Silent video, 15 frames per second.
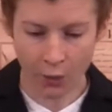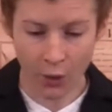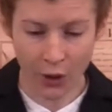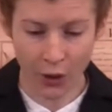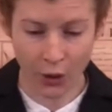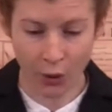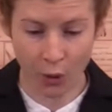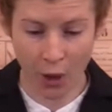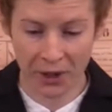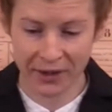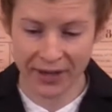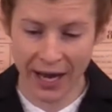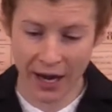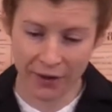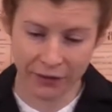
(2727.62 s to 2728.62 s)
I want to
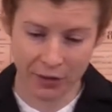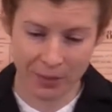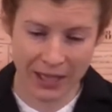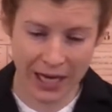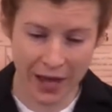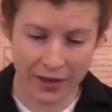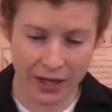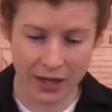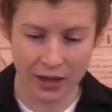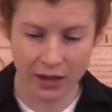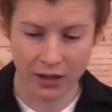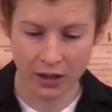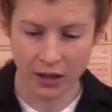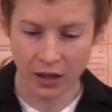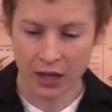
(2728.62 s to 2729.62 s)
quote now from another
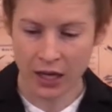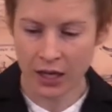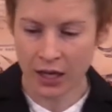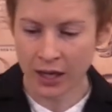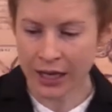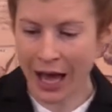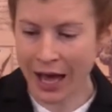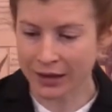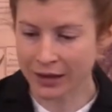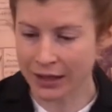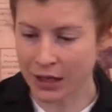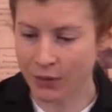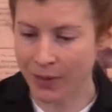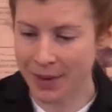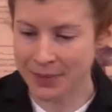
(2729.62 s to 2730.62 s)

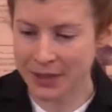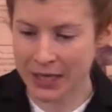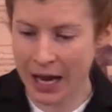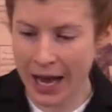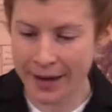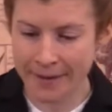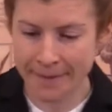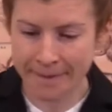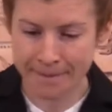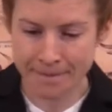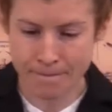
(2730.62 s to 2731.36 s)
Catholic website.